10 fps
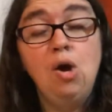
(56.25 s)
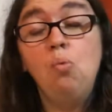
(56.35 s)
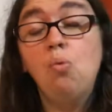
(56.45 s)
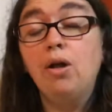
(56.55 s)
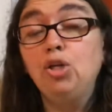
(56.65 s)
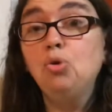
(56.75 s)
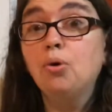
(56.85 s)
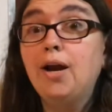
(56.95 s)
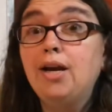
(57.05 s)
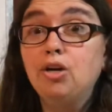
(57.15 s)
while you were
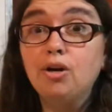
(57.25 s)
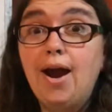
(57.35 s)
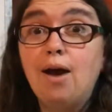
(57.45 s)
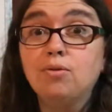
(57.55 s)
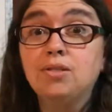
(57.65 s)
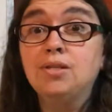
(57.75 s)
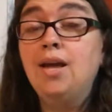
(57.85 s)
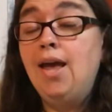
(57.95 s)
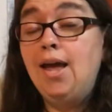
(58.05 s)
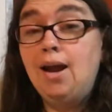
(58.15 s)
at your house
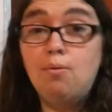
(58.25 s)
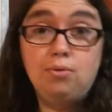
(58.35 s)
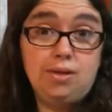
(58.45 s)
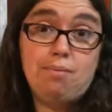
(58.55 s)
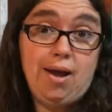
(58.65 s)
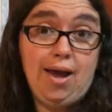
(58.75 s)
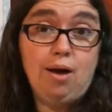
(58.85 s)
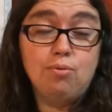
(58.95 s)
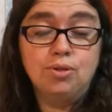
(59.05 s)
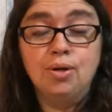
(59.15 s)
and I was at my
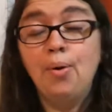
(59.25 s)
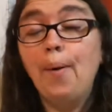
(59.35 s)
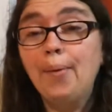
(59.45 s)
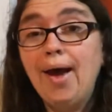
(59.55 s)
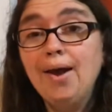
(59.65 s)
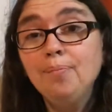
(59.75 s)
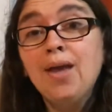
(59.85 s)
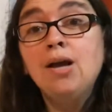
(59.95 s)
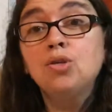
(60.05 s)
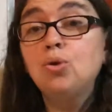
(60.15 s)
house. Okay,
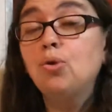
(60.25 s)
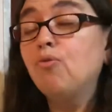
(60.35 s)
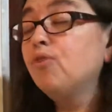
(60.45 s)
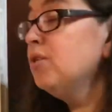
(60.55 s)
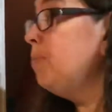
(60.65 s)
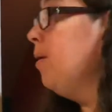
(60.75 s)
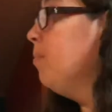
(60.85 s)
so the first paper